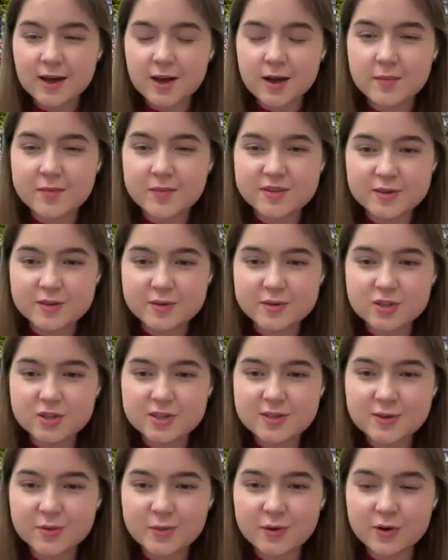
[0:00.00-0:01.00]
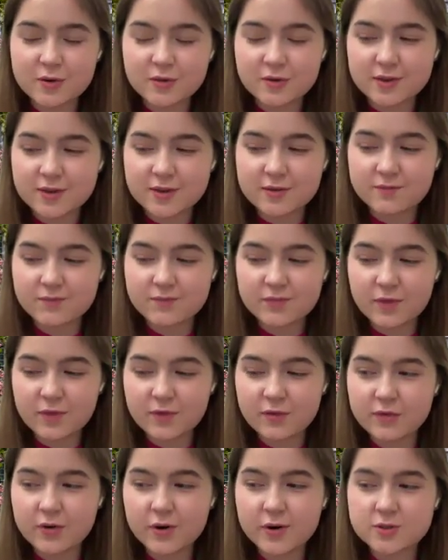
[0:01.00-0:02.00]
And so she's the one who really
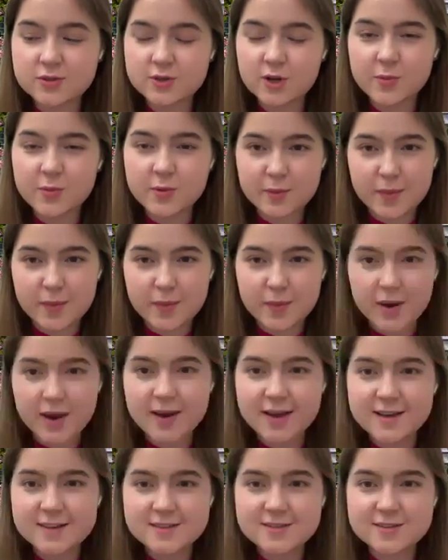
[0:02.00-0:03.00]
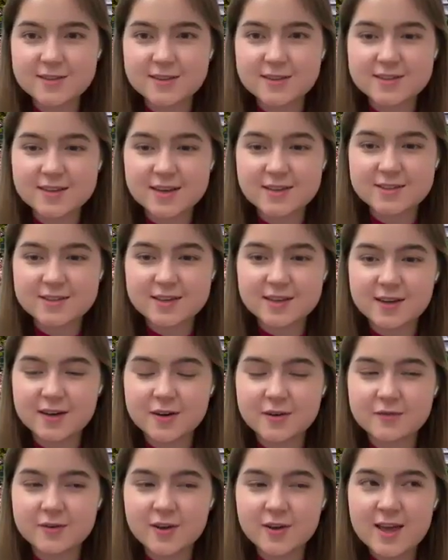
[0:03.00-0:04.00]
first opened my eyes to this idea
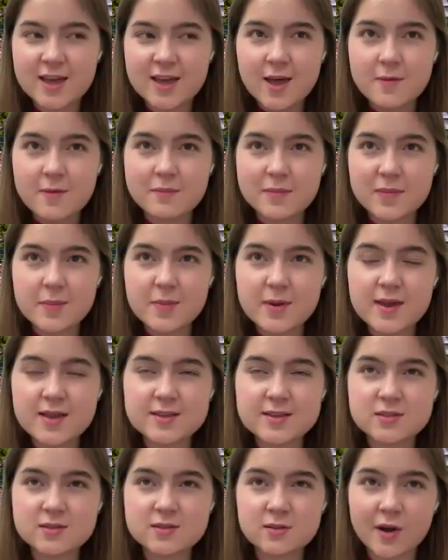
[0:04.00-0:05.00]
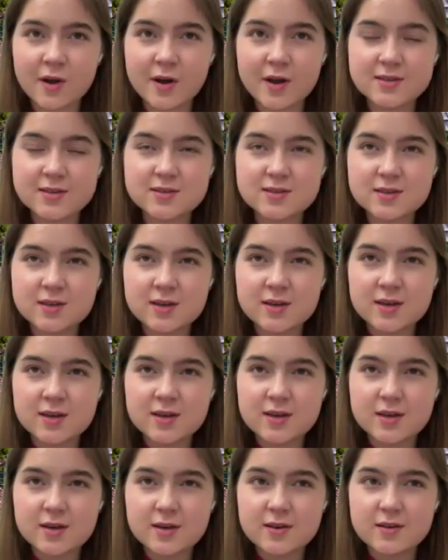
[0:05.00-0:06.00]
of maybe it's not
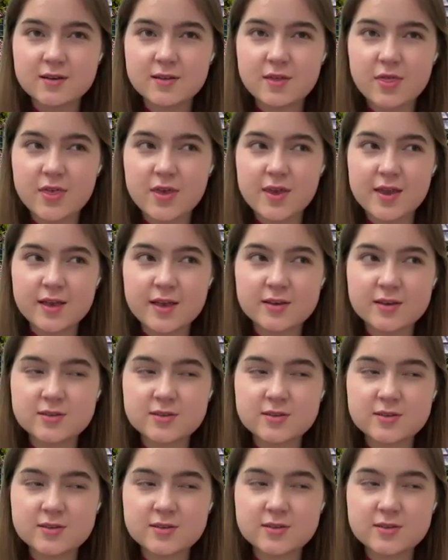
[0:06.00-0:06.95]
the